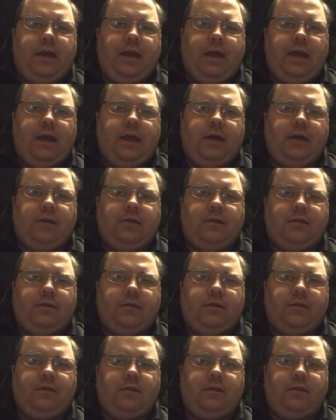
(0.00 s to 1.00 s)
and
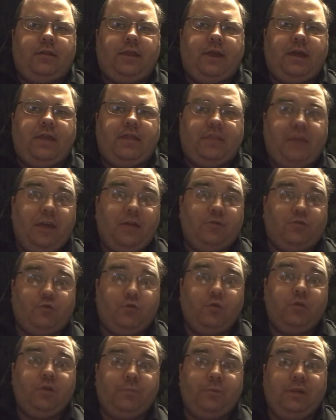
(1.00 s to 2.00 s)
that they
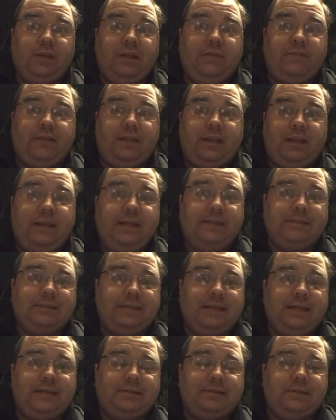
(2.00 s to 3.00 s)
truly believe that he is
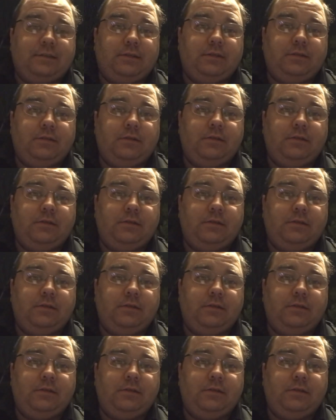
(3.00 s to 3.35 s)
innocent.